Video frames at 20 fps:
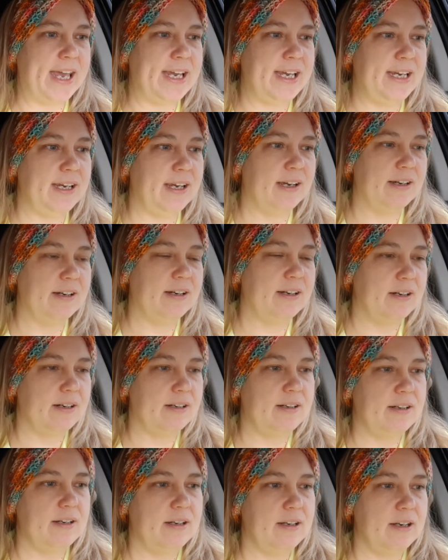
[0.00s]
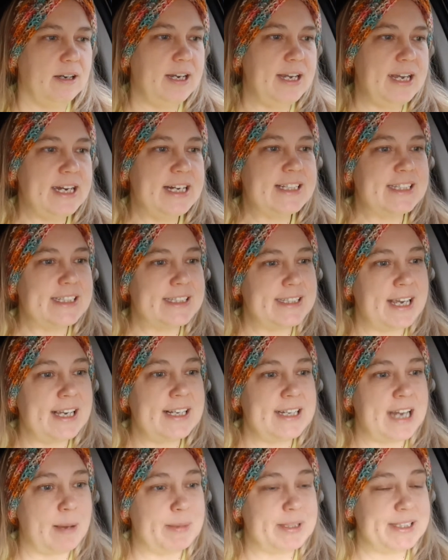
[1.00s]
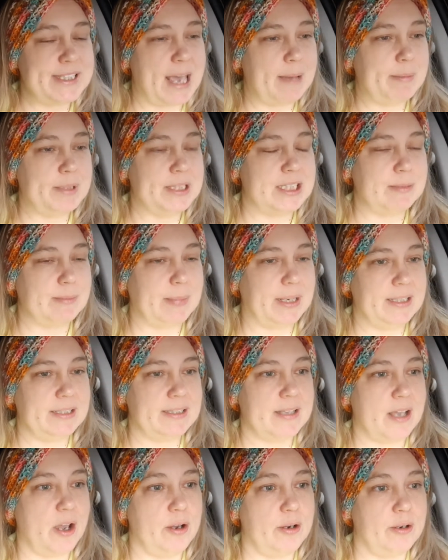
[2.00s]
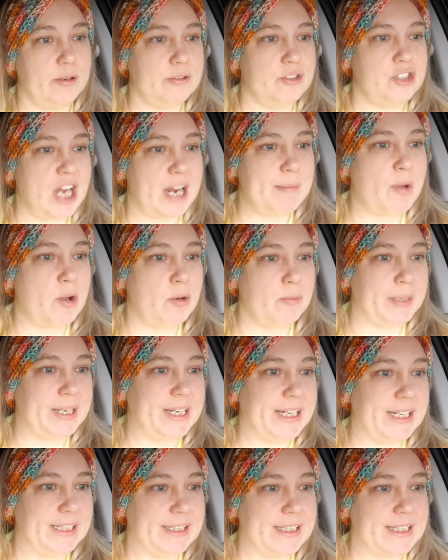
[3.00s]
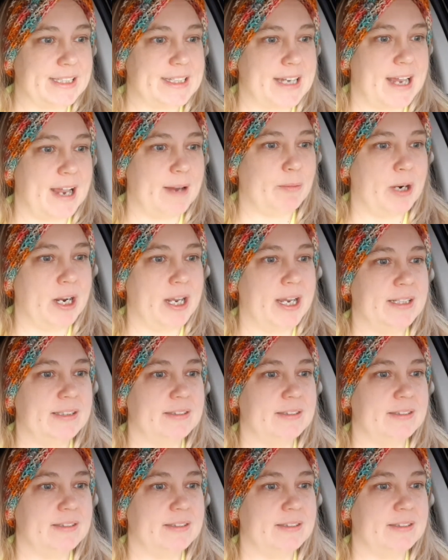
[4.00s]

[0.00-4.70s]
And it's the second time it's happened to me, so shame on me this time, right?